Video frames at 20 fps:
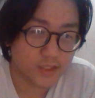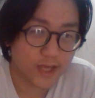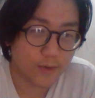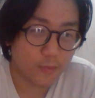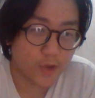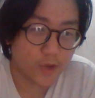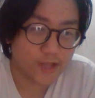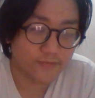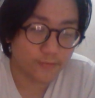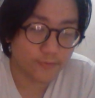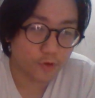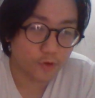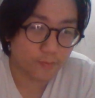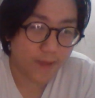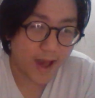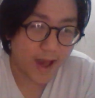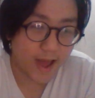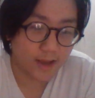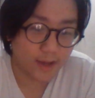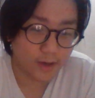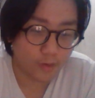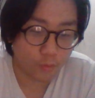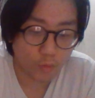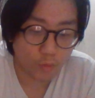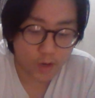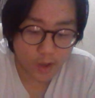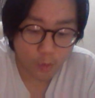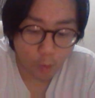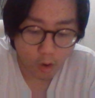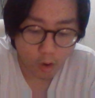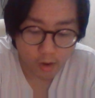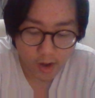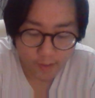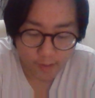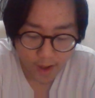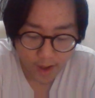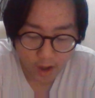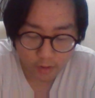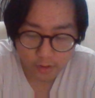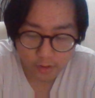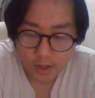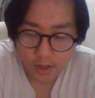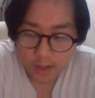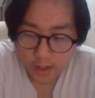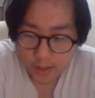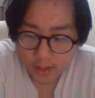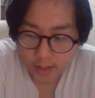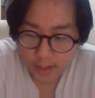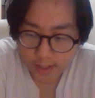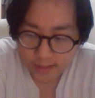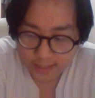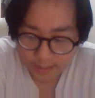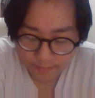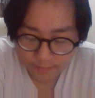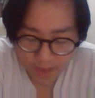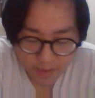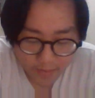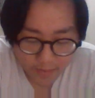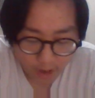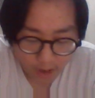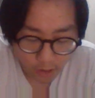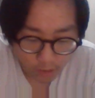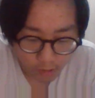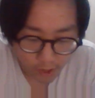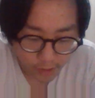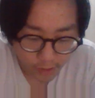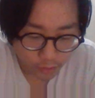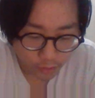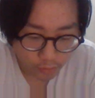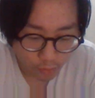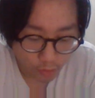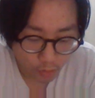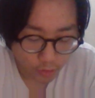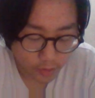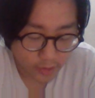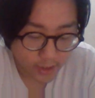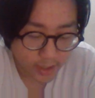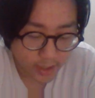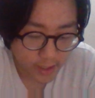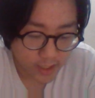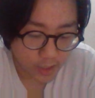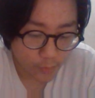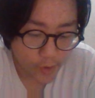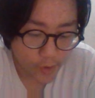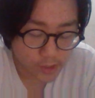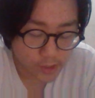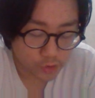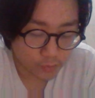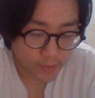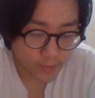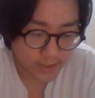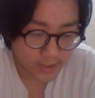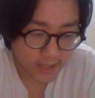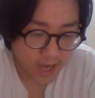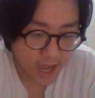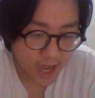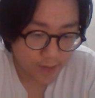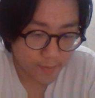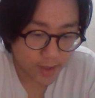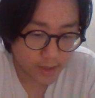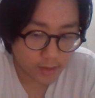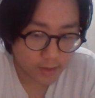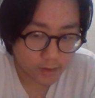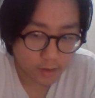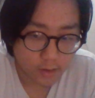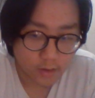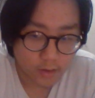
Time waits for no man. And what I worry about is that maybe I grind on the wrong thing and I waste all my time and